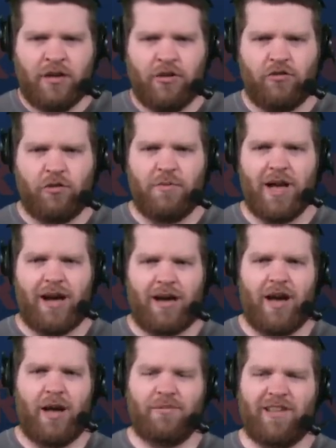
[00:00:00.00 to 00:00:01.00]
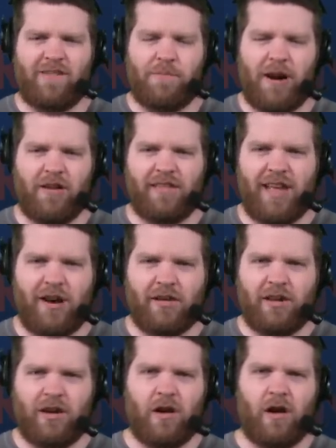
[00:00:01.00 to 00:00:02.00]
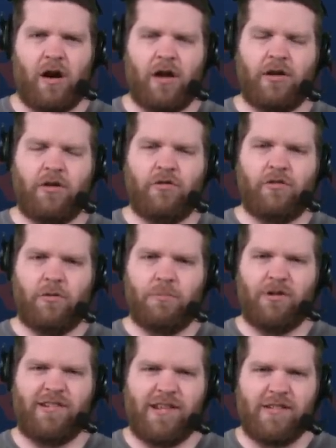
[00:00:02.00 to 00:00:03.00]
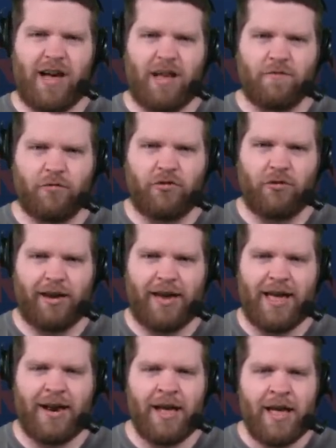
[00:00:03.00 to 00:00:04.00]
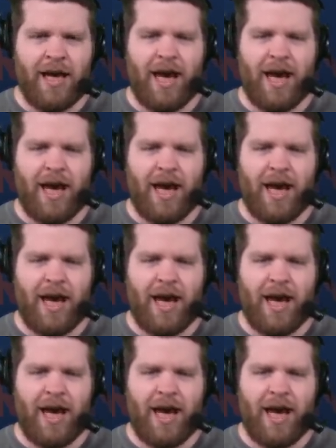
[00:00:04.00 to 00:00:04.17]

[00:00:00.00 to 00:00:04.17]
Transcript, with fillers: YouTube.com slash Bears Now here on YouTube. Appreciate you guys for tuning in.